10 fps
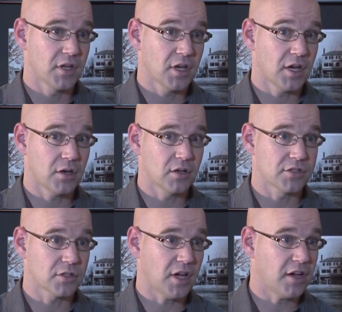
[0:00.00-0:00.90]
I
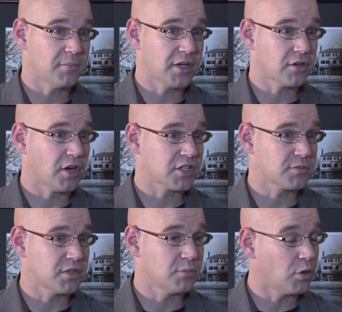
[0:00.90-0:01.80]
also have my
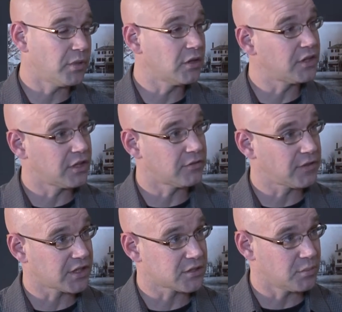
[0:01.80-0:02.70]
CrossFit Mobility and
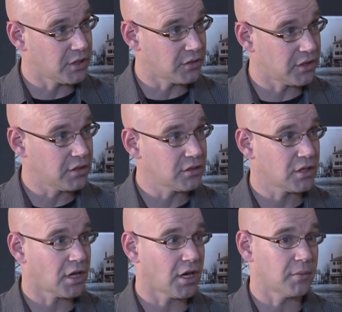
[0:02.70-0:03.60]
Flexibility,
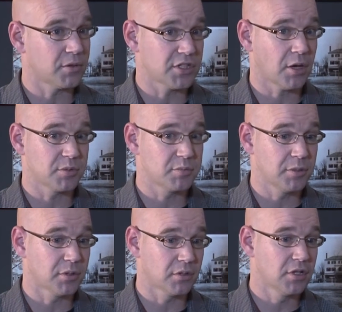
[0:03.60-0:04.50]
which helps
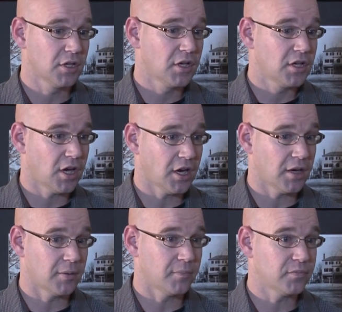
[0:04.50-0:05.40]
people
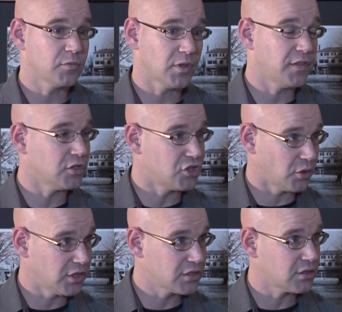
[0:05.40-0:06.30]
with their
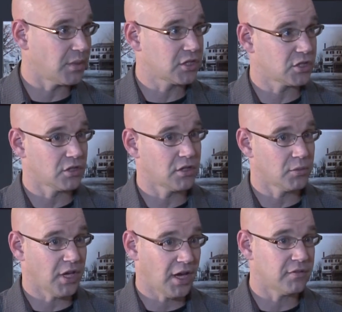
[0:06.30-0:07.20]
joints and make sure that
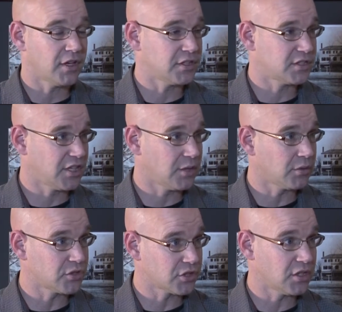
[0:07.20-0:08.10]
we have nice
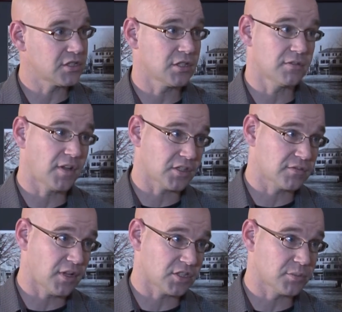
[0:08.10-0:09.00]
stable joints and
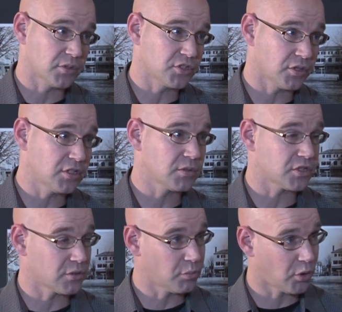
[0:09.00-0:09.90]
flexible joints, which
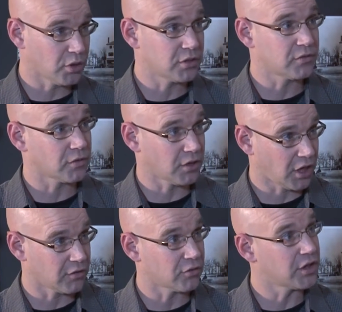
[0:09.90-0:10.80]
is important for
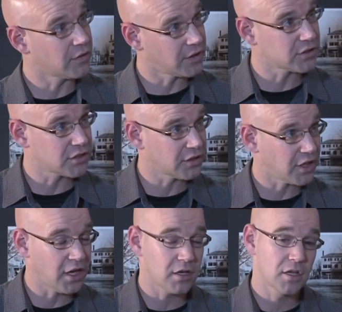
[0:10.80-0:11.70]
recovery and things like
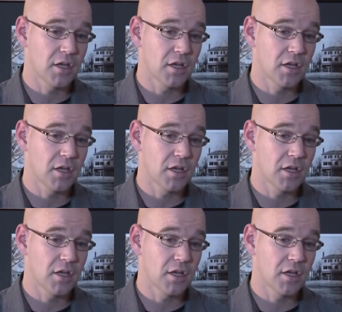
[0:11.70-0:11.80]
that.